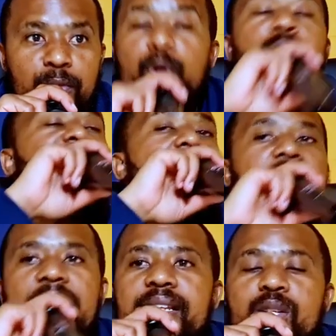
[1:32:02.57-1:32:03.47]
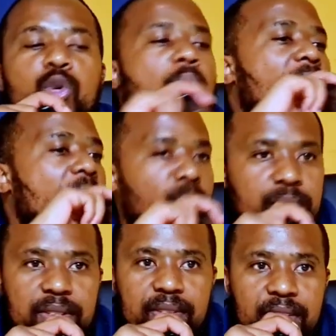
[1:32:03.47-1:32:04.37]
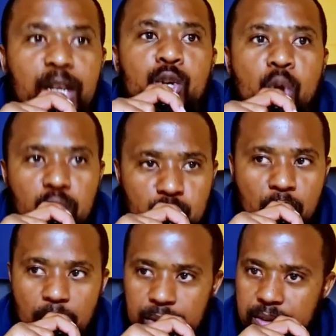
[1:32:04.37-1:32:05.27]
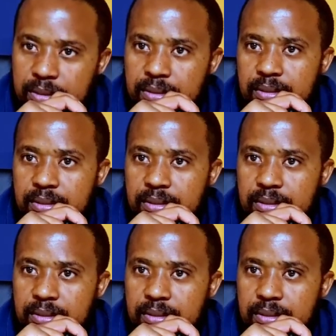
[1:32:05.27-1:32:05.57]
Few seconds, you are out. He knocked you out.